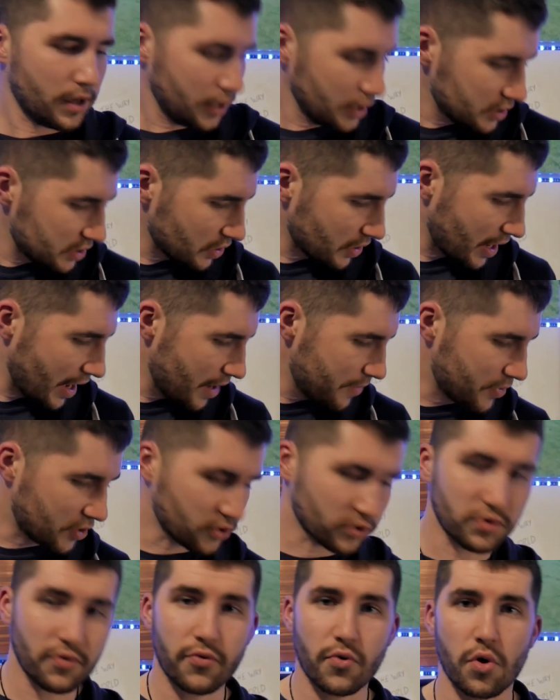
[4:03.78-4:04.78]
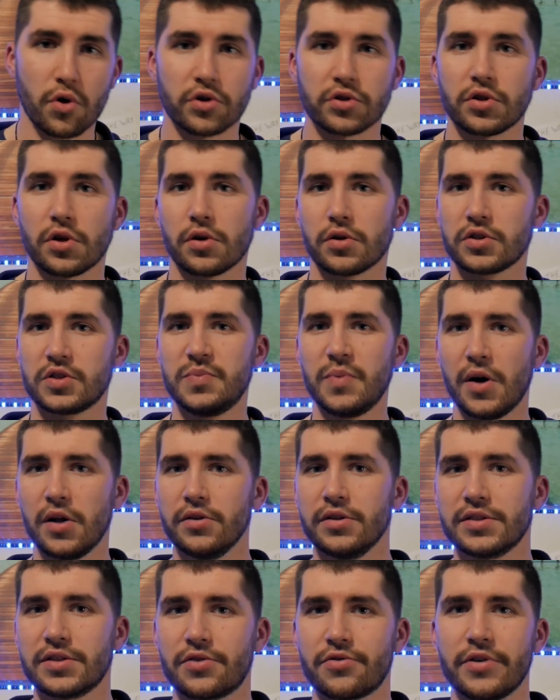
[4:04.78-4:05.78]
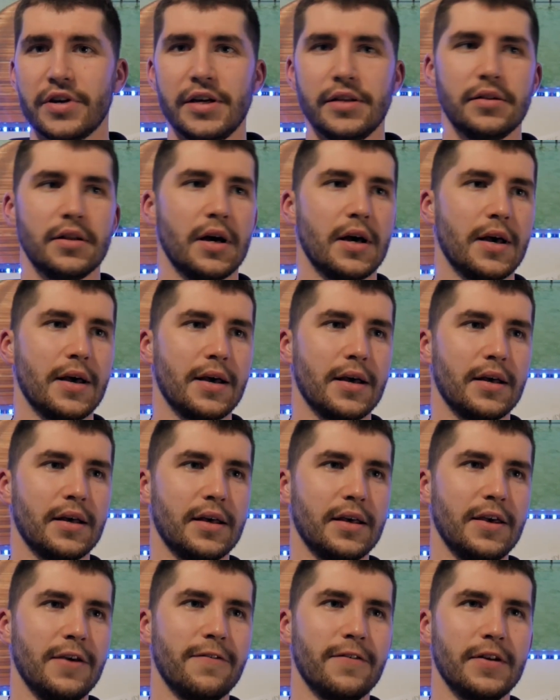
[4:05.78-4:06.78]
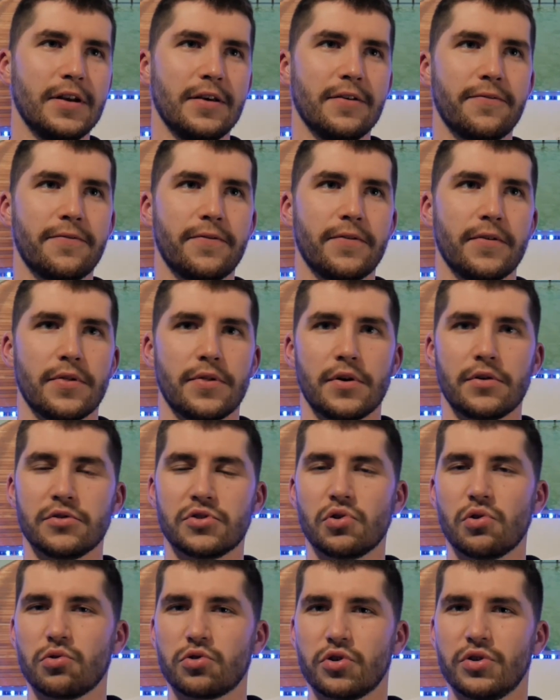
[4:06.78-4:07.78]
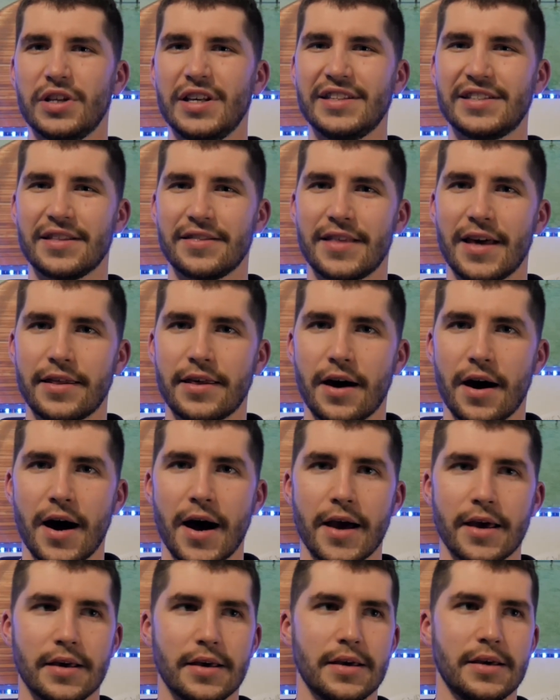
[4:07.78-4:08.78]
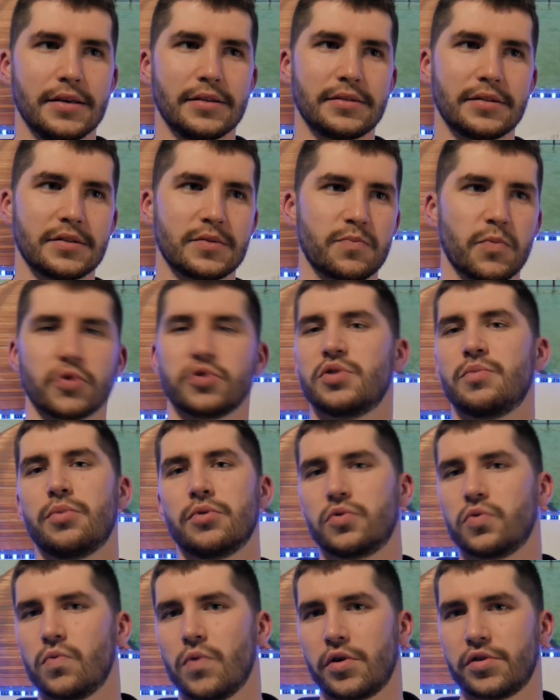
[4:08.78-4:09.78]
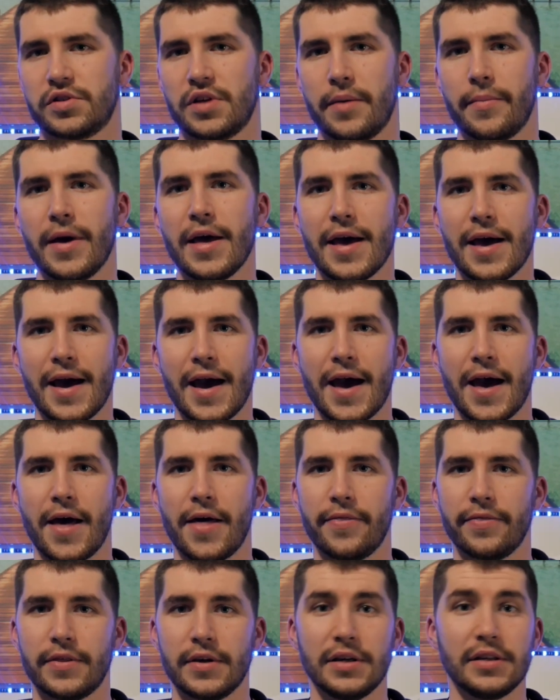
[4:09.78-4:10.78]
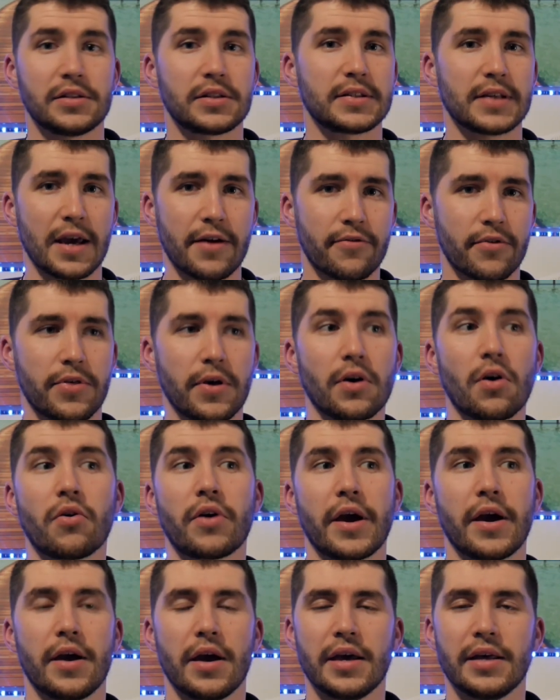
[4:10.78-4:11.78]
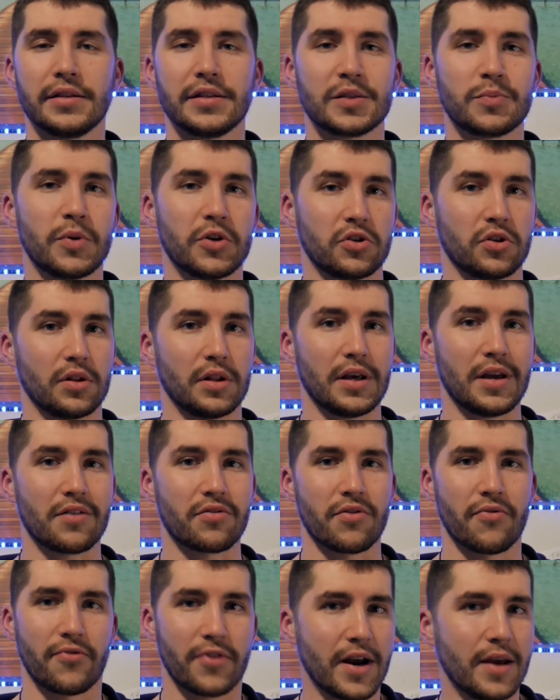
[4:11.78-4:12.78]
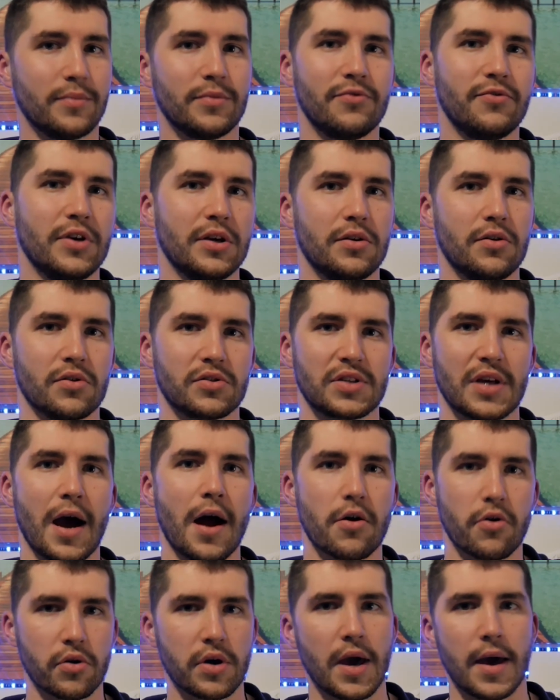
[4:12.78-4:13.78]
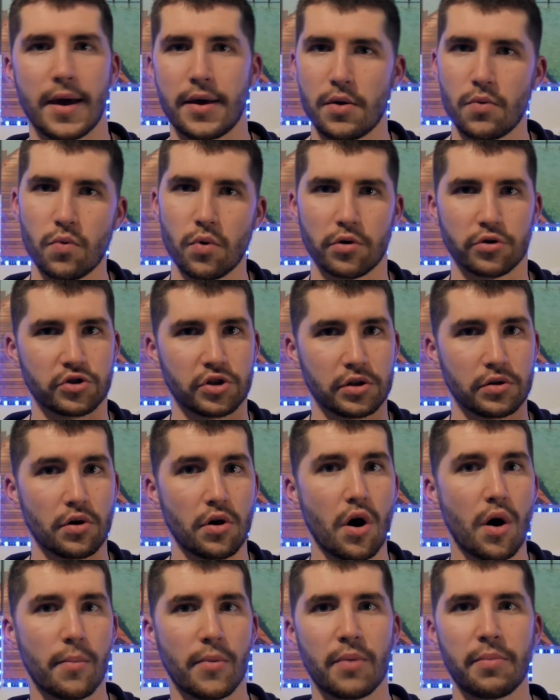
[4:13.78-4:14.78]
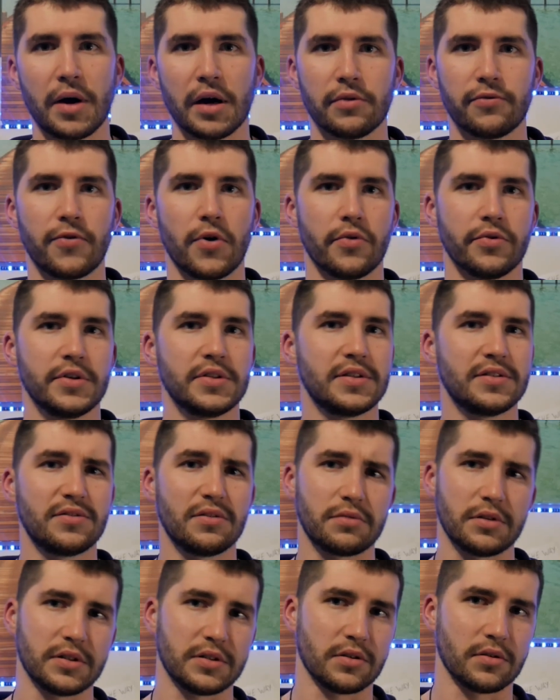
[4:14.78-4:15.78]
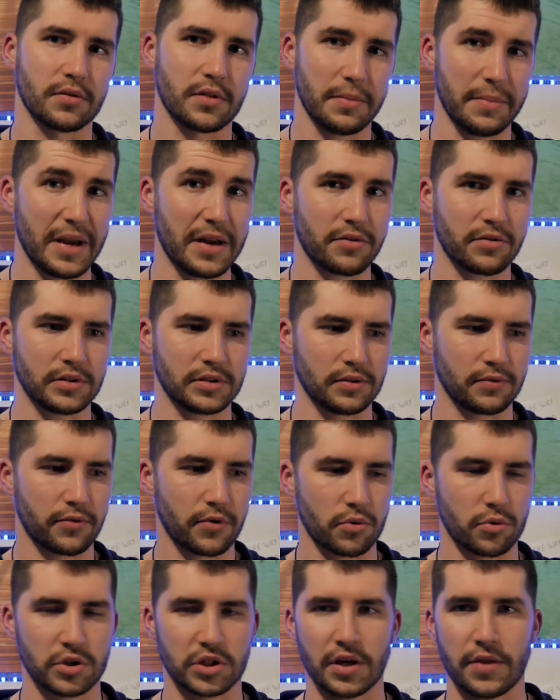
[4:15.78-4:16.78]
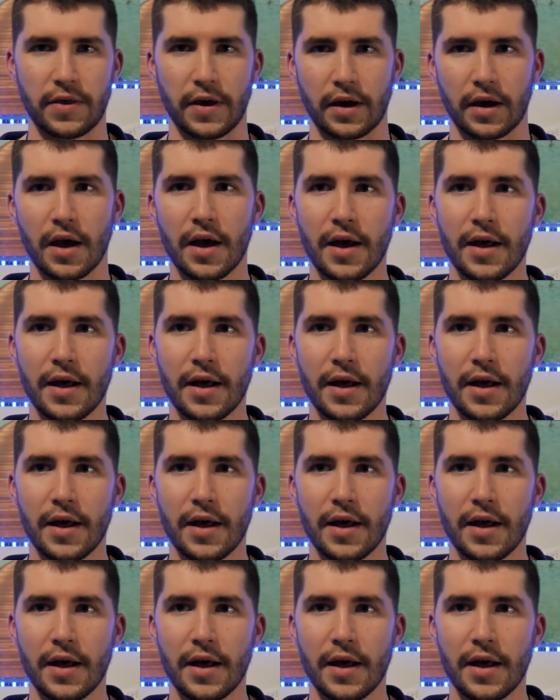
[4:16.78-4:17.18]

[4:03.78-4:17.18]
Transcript: It's okay because, of course, smaller screen, even if the resolution isn't that high, it is possible to watch them, and it's everything okay, and especially reframed videos are okay Watch it on mobile phone. This is the reason, the main reason for which I think